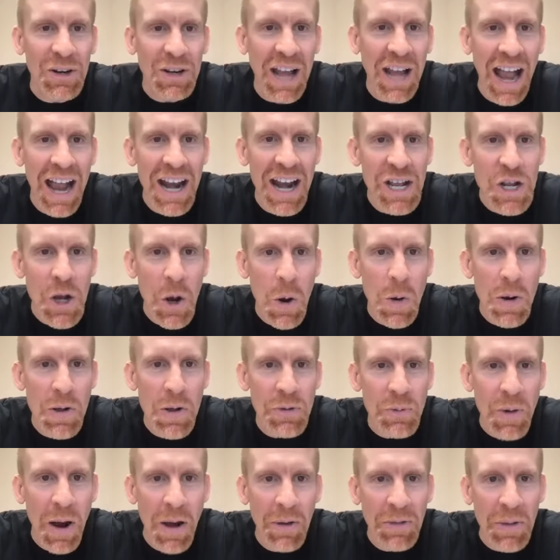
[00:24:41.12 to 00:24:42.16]
kind of going
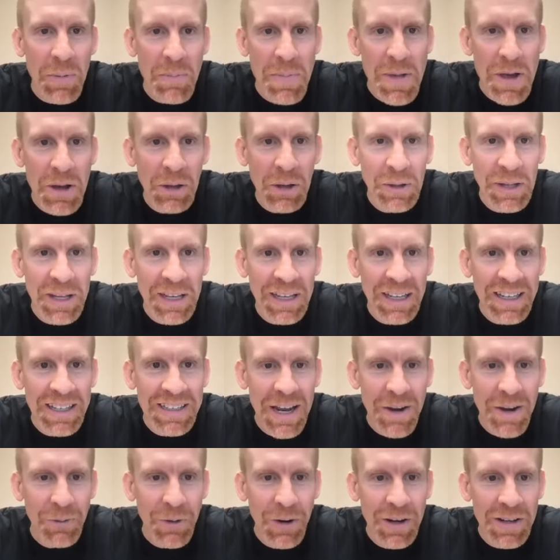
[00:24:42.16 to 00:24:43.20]
throughout the building in
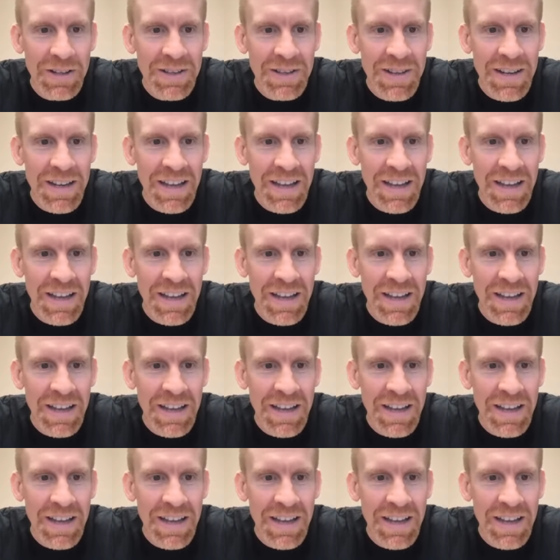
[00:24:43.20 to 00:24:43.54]
different,